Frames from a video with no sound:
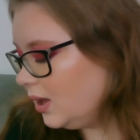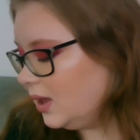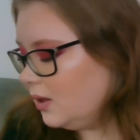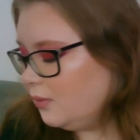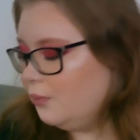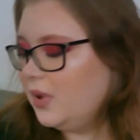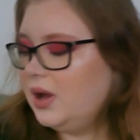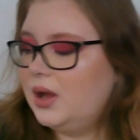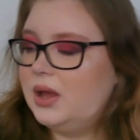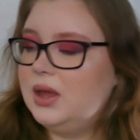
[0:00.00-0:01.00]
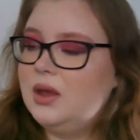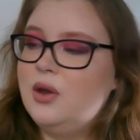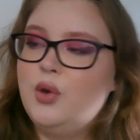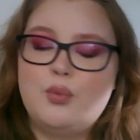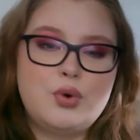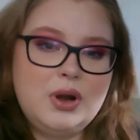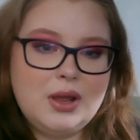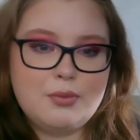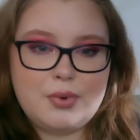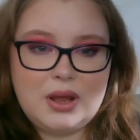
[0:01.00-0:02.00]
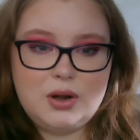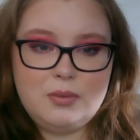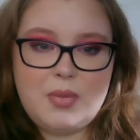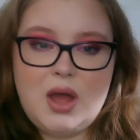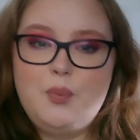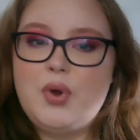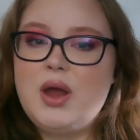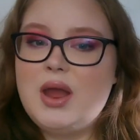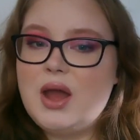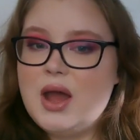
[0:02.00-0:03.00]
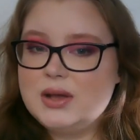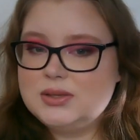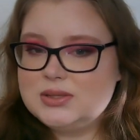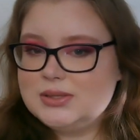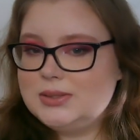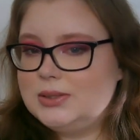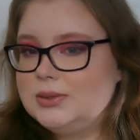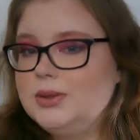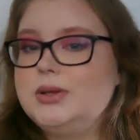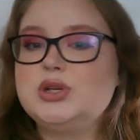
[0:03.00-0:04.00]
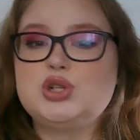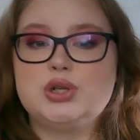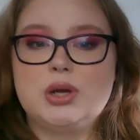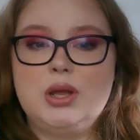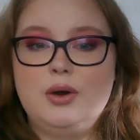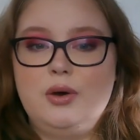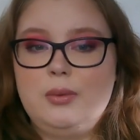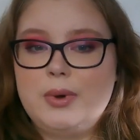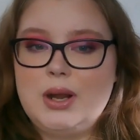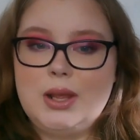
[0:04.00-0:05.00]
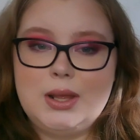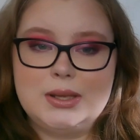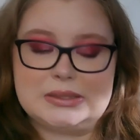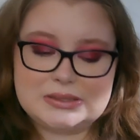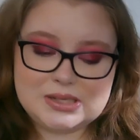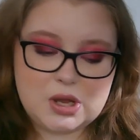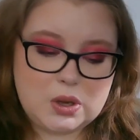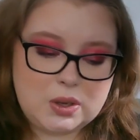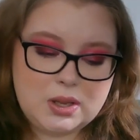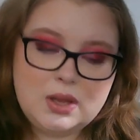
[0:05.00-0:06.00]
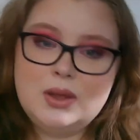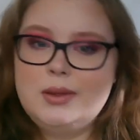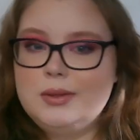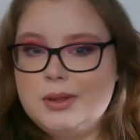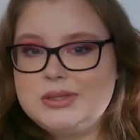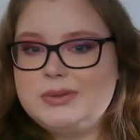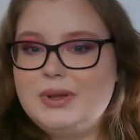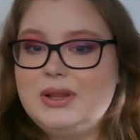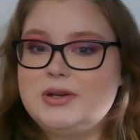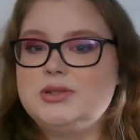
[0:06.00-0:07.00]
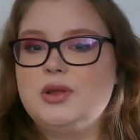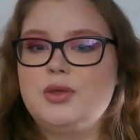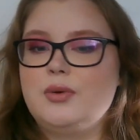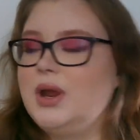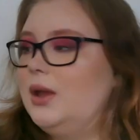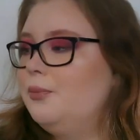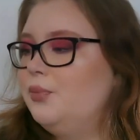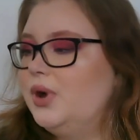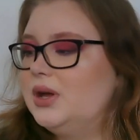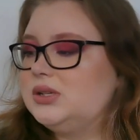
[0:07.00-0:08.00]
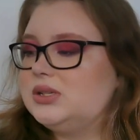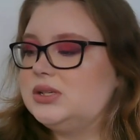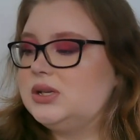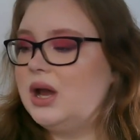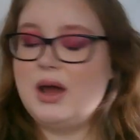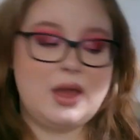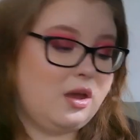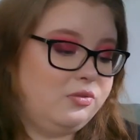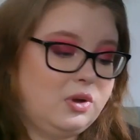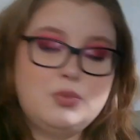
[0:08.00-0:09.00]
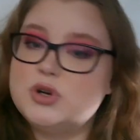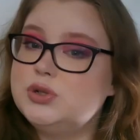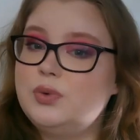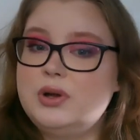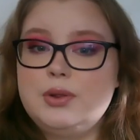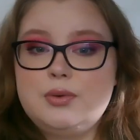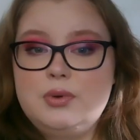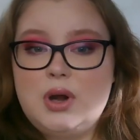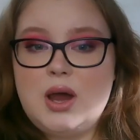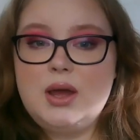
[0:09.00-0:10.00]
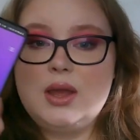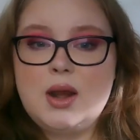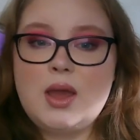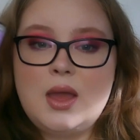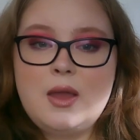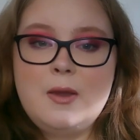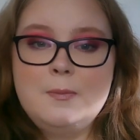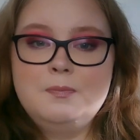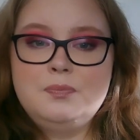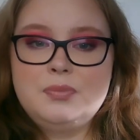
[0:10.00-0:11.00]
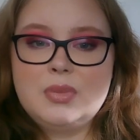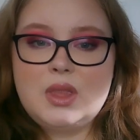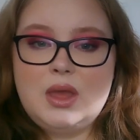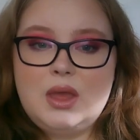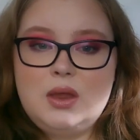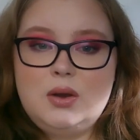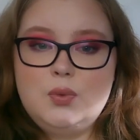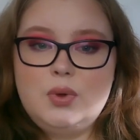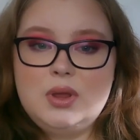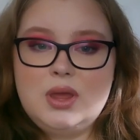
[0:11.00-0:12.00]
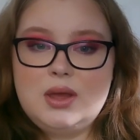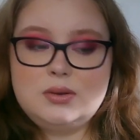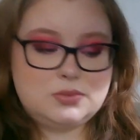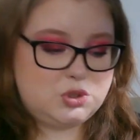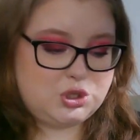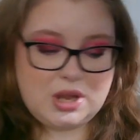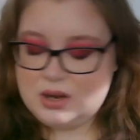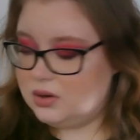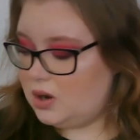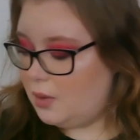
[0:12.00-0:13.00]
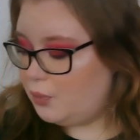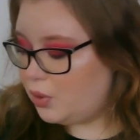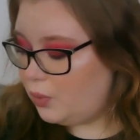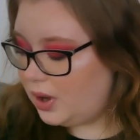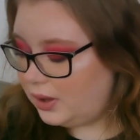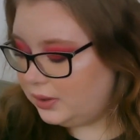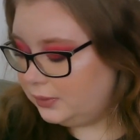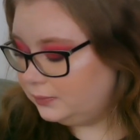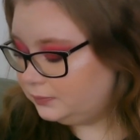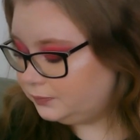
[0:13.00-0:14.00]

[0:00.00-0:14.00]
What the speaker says: get my pretty random up. I accidentally shook it already, so that's why there's a 3, but I have numbers 1 through 9, and we get shade number 1,